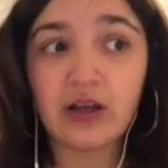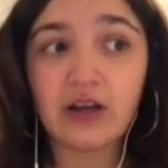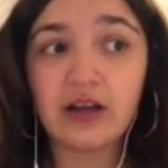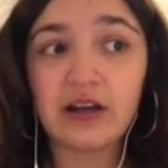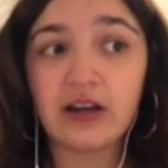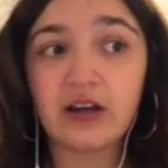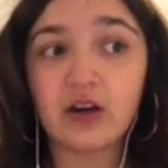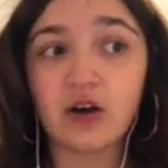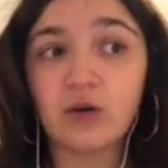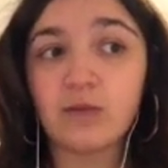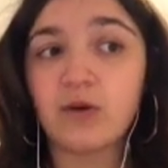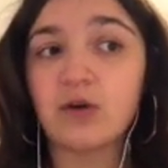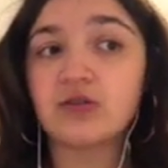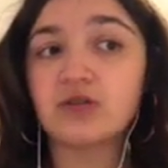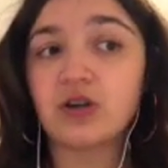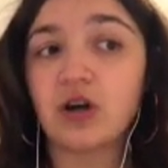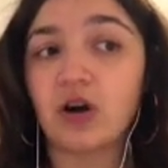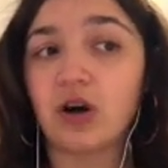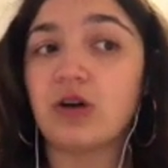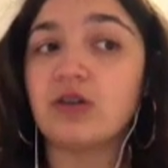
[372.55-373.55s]
and almost
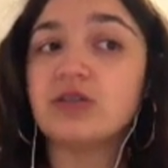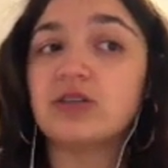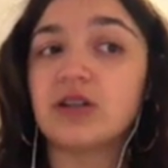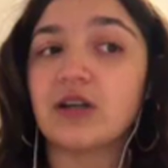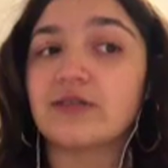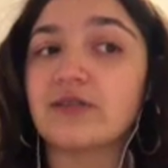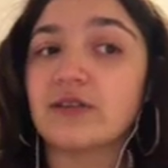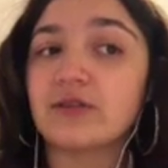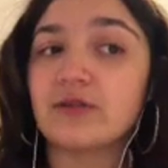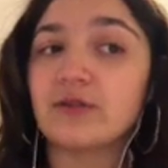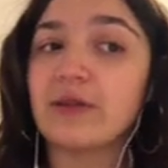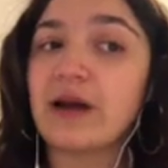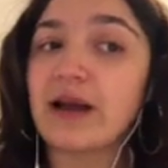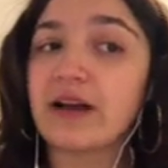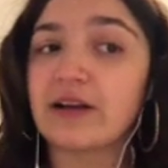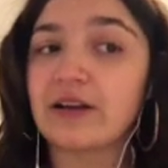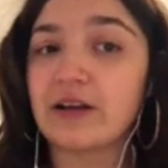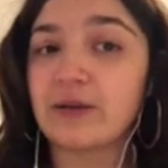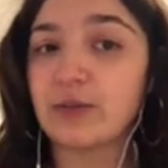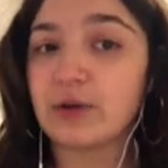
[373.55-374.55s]
all suffer from
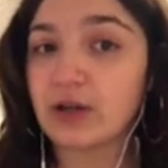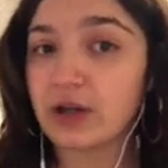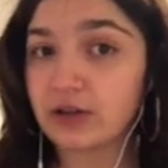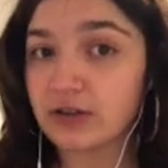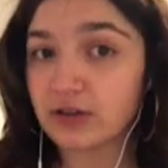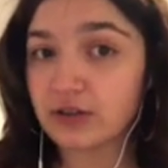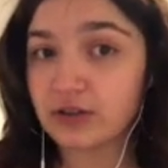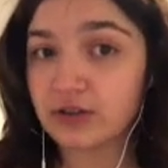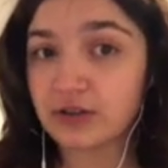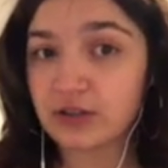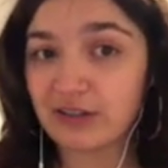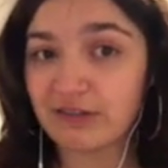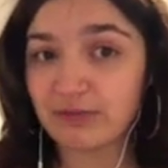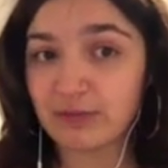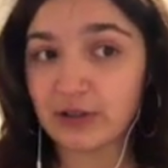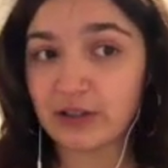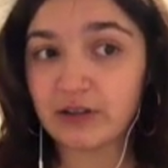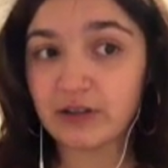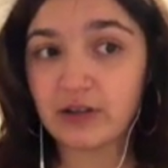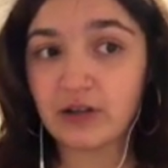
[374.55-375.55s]
academic
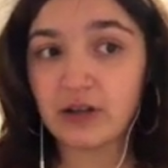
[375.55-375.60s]
underachievement.